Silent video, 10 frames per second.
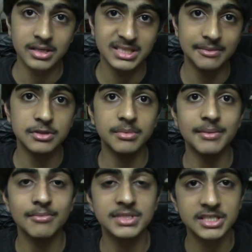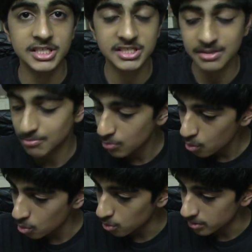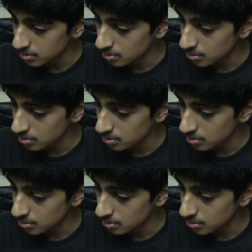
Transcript: seems to be suggested more